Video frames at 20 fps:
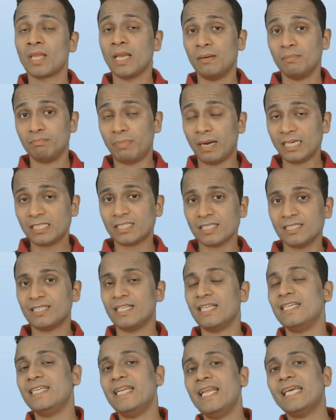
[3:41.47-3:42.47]
But the
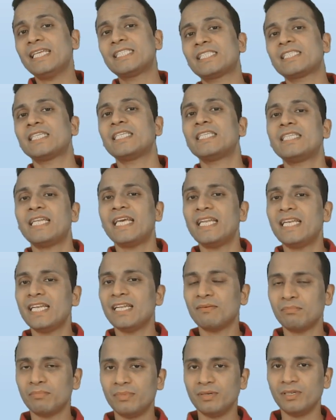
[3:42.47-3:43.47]
next 10
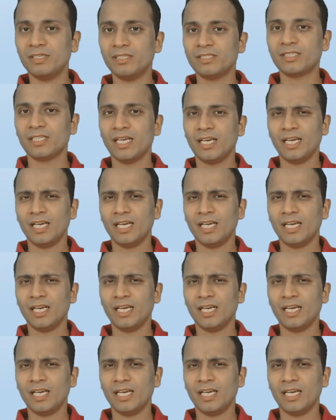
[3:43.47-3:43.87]
numbers,